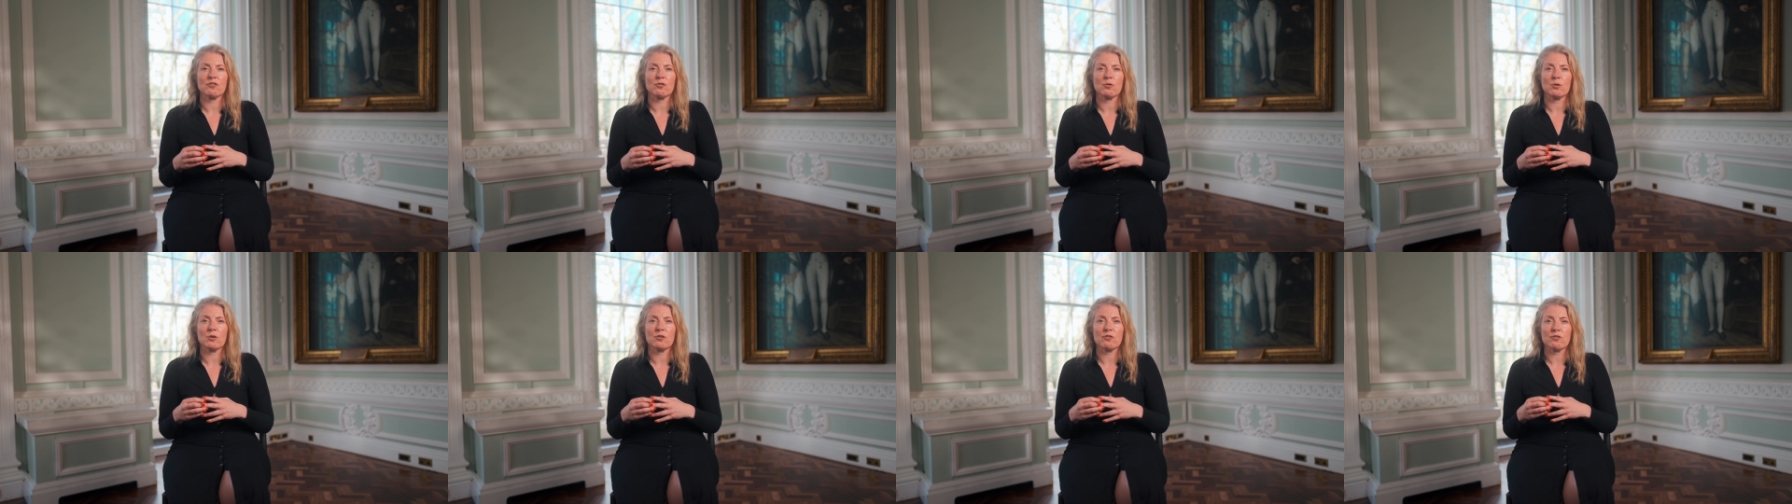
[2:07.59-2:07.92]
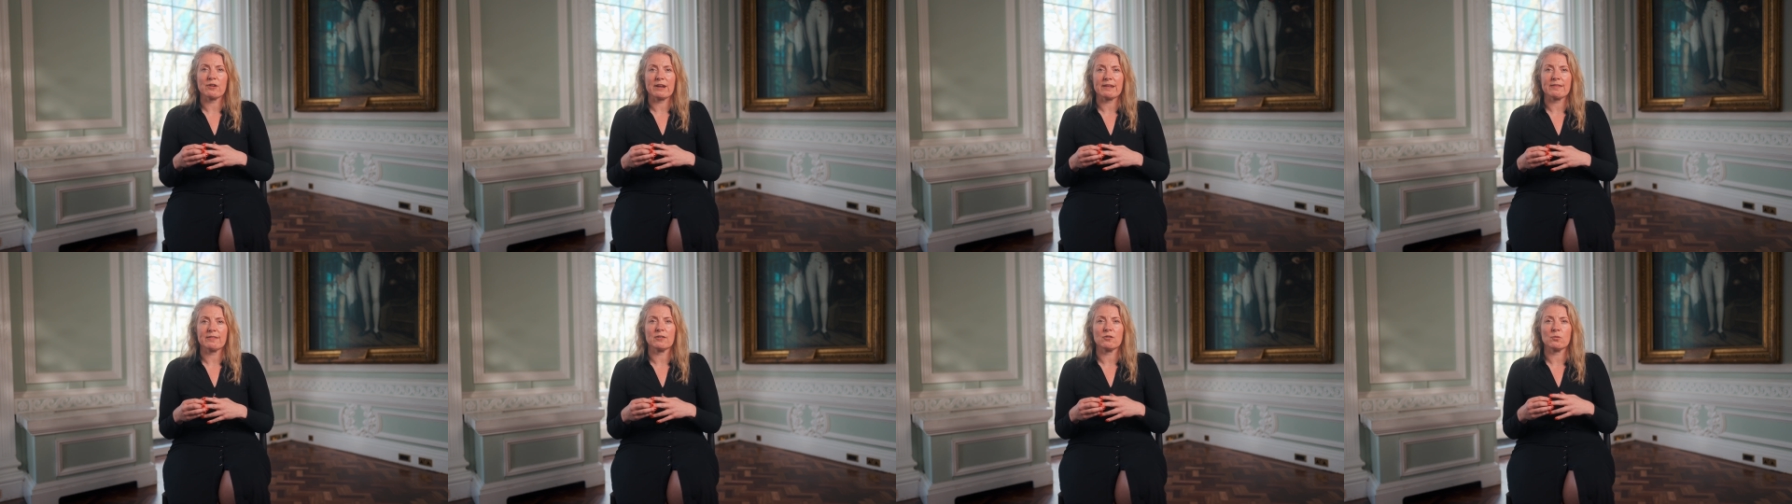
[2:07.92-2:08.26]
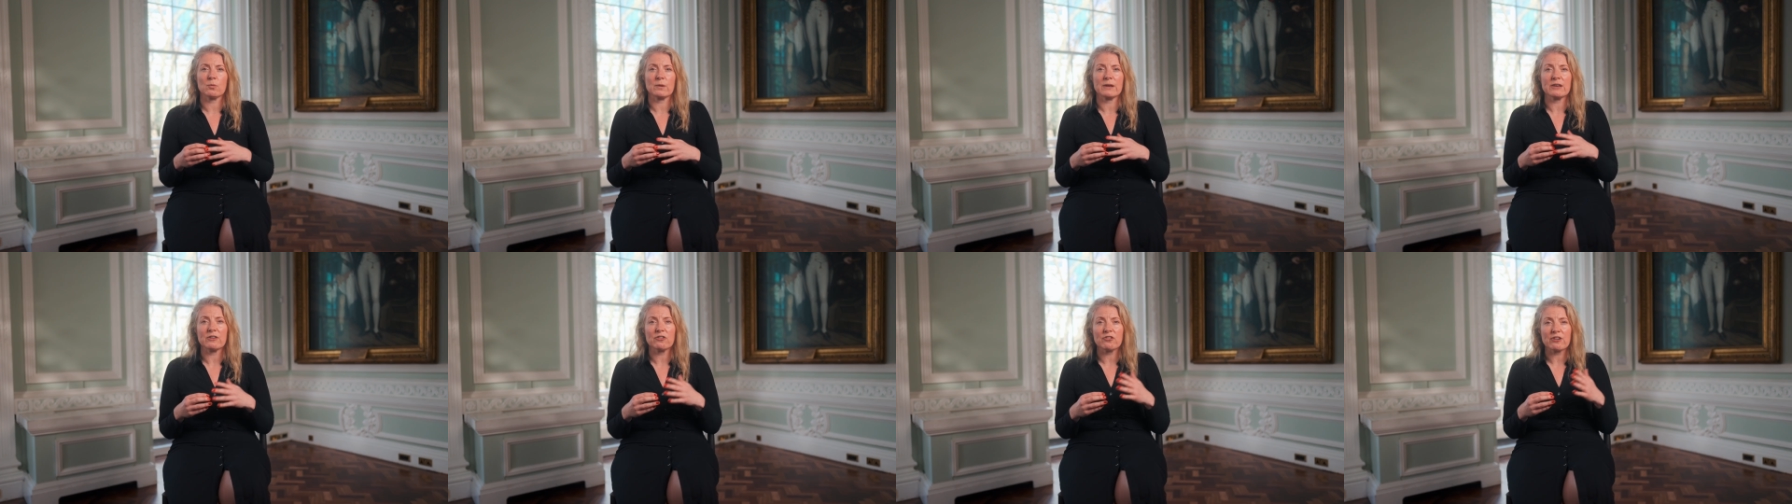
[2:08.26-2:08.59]
to address the
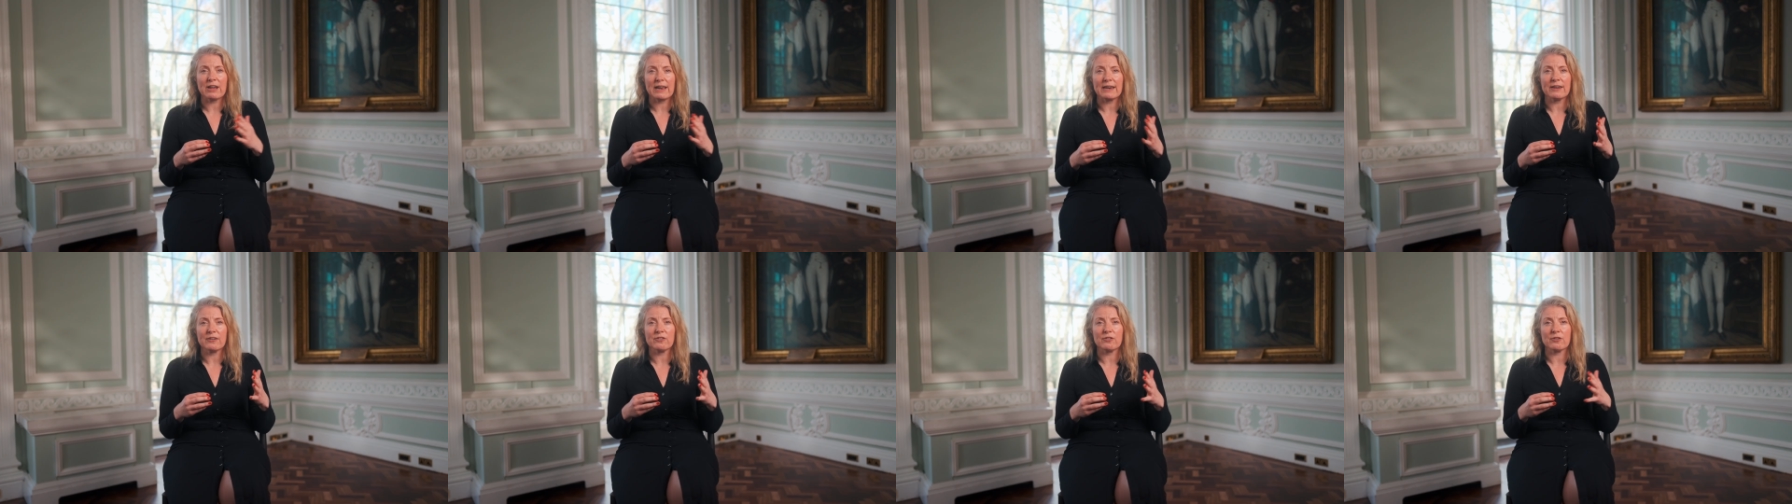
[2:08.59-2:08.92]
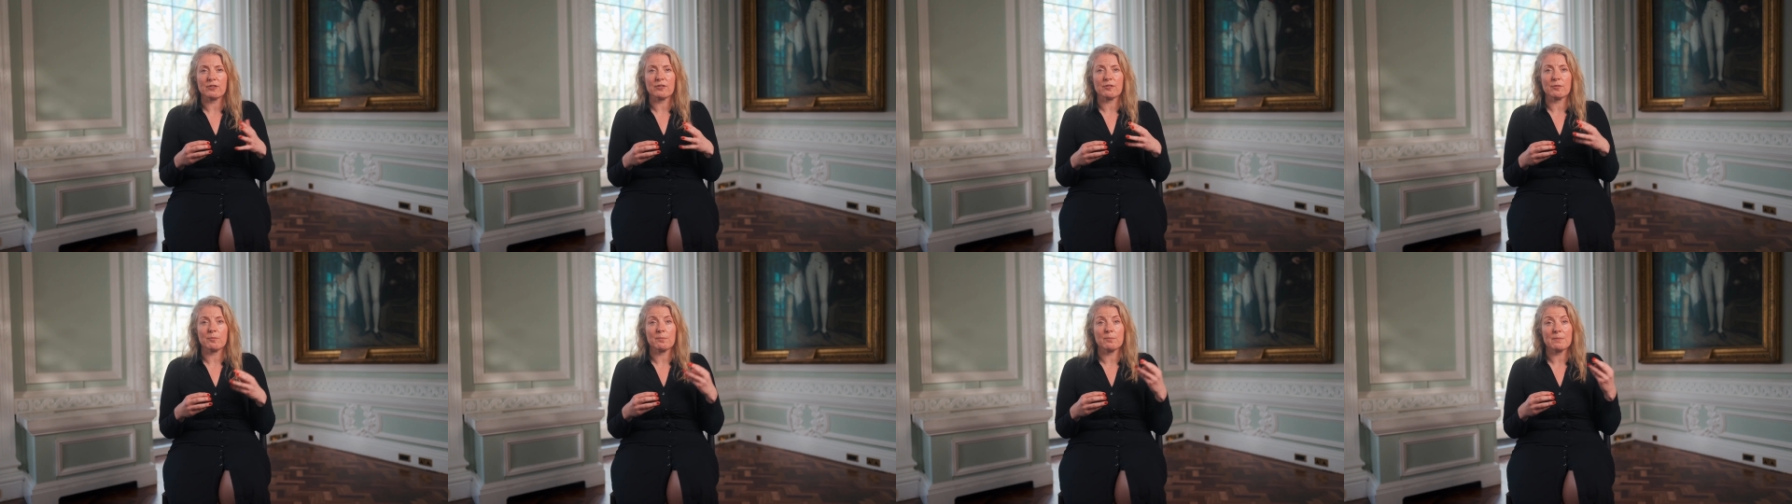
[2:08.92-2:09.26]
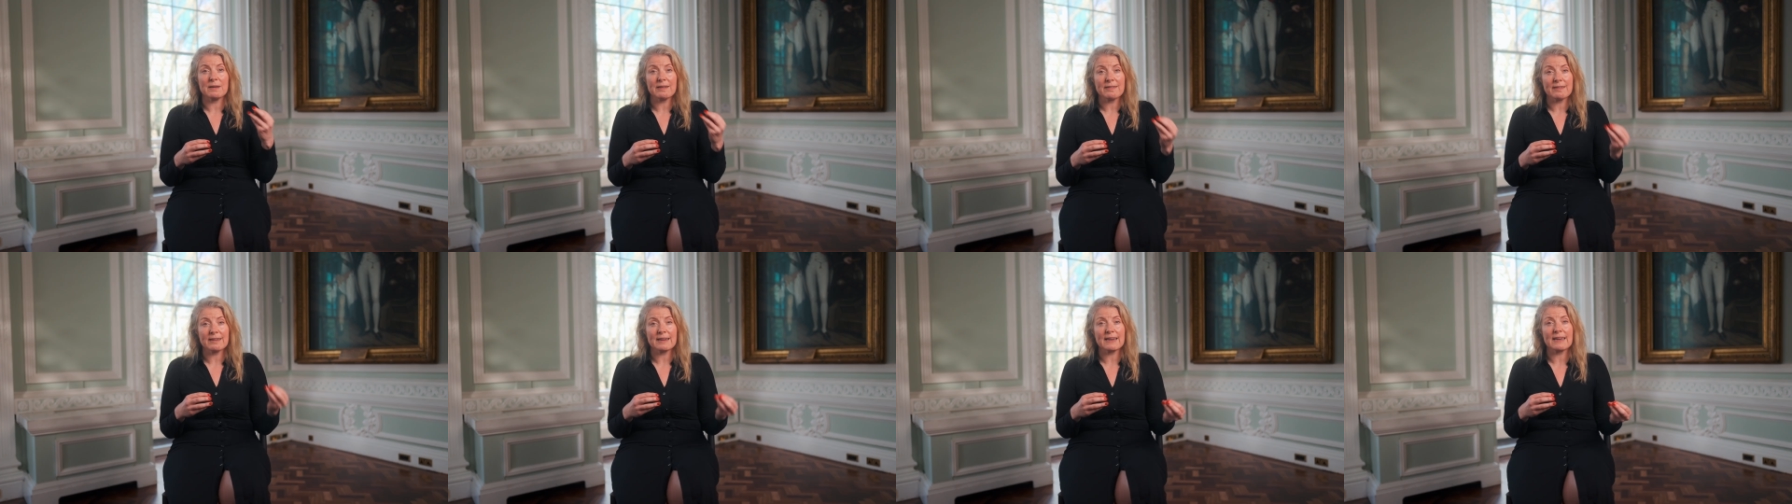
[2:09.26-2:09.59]
twin challenges of
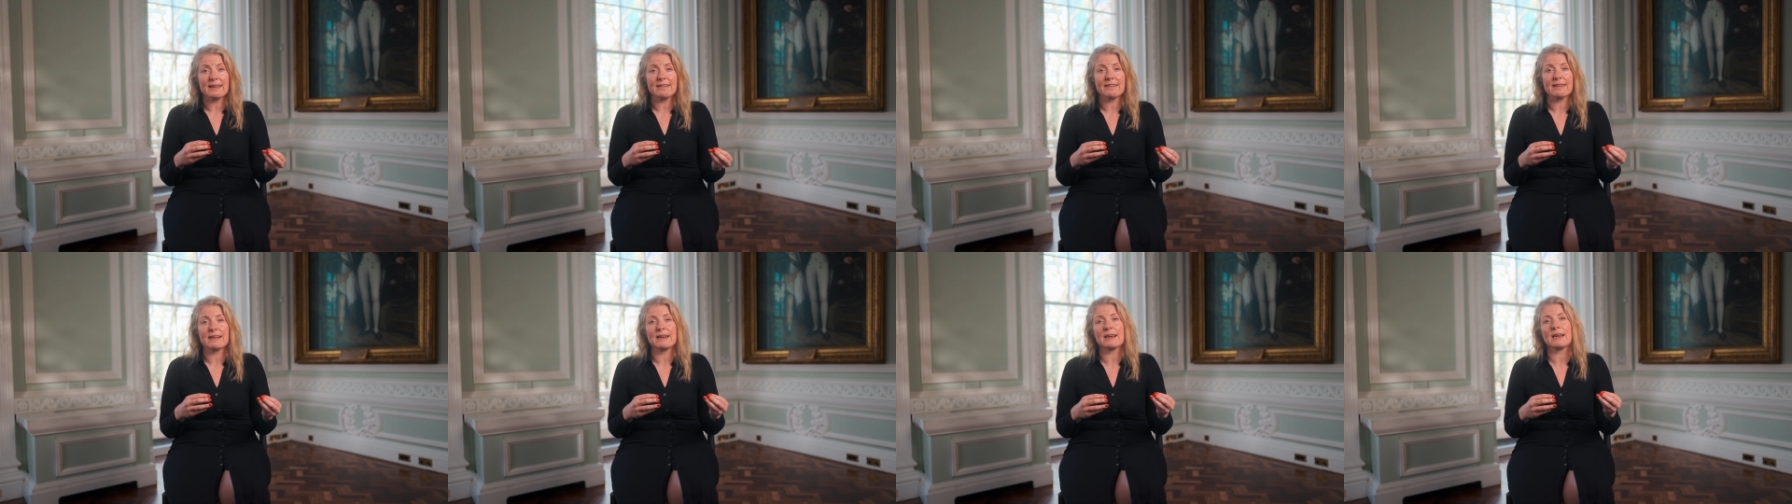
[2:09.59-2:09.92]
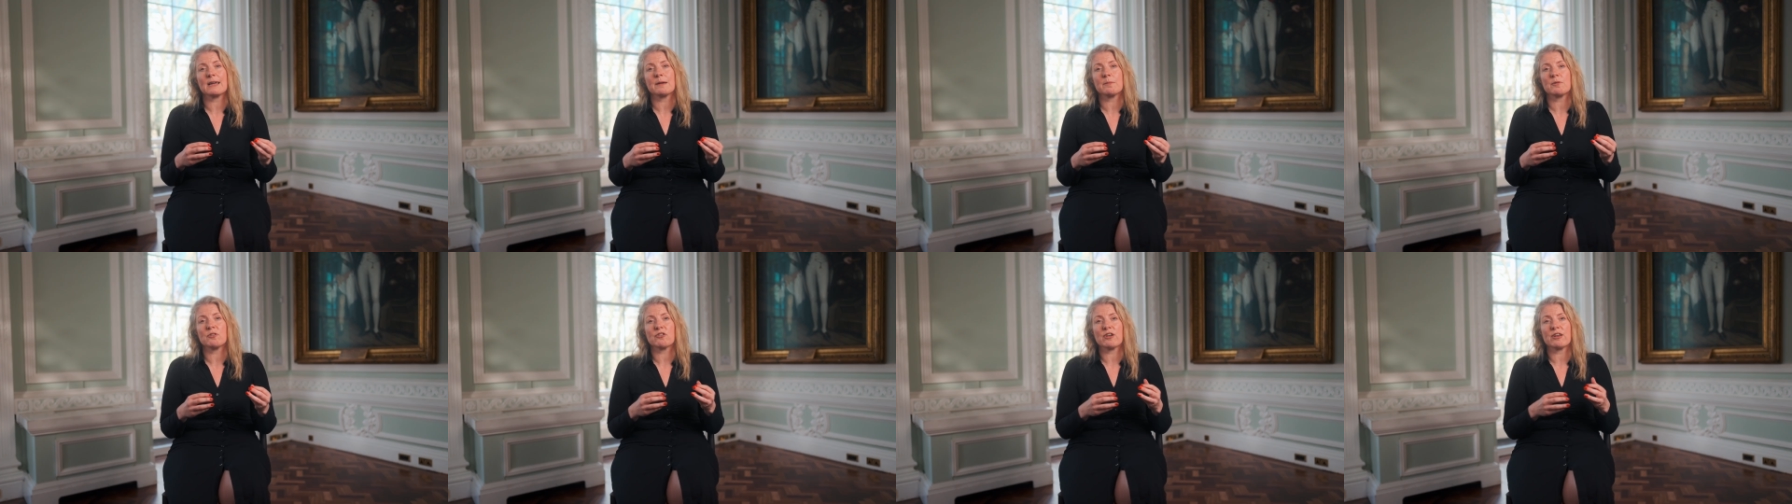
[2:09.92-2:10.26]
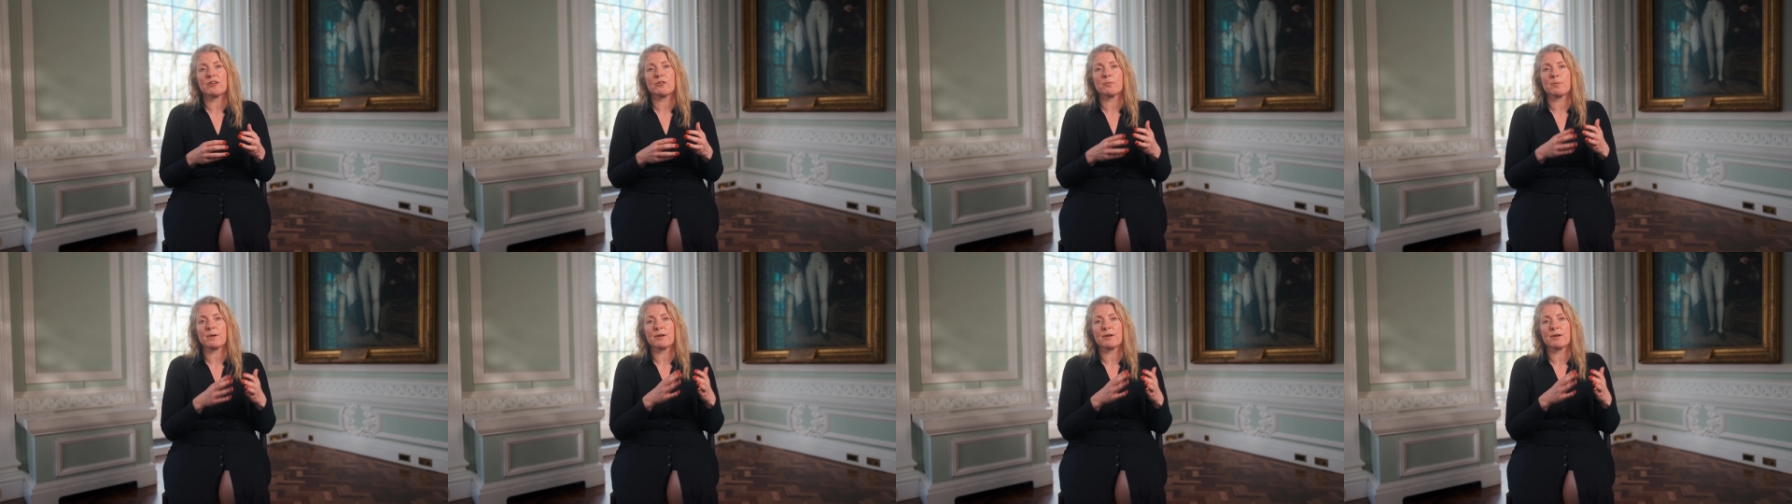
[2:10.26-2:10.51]
mitigating climate change